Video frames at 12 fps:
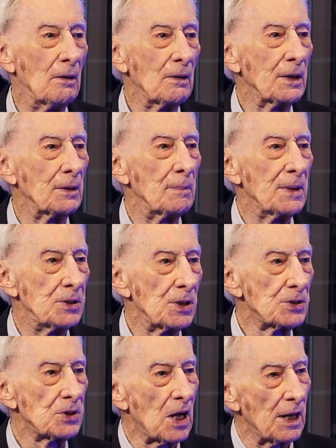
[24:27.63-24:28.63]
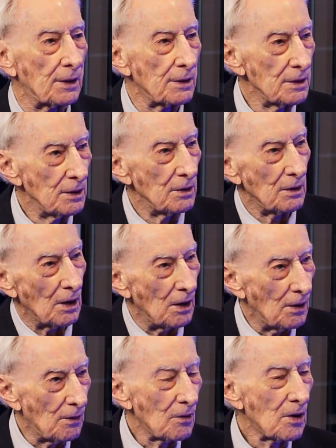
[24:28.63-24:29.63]
it'll be just like
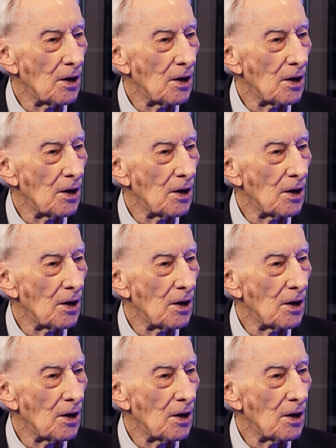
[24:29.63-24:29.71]
a